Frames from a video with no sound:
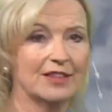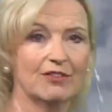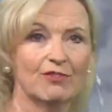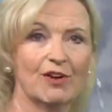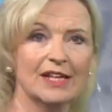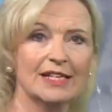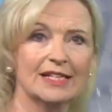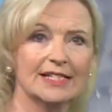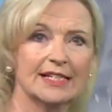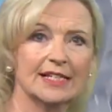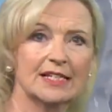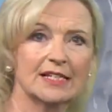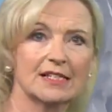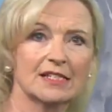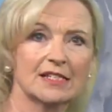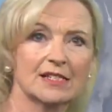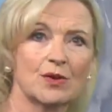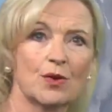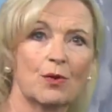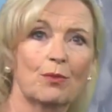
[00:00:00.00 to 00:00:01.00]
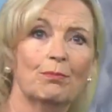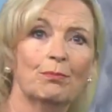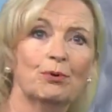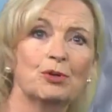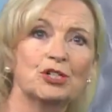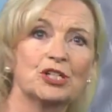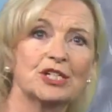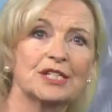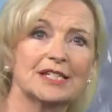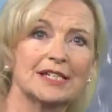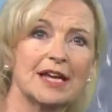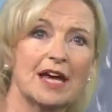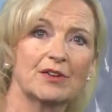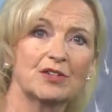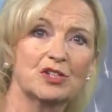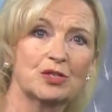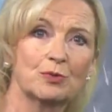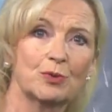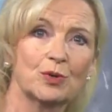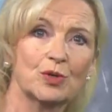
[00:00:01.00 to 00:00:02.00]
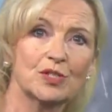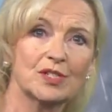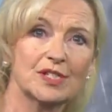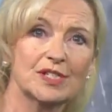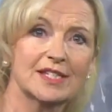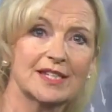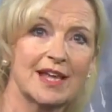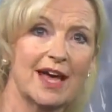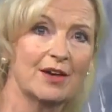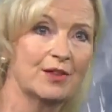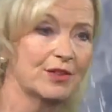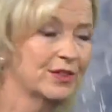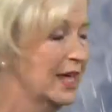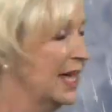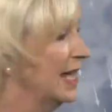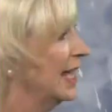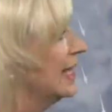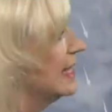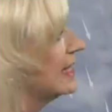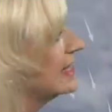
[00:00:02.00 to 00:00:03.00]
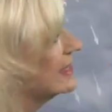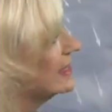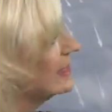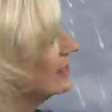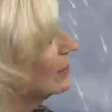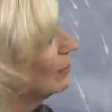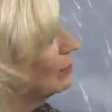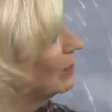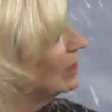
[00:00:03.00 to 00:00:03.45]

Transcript: the rain, sleet, and snow pushes down towards the south. Still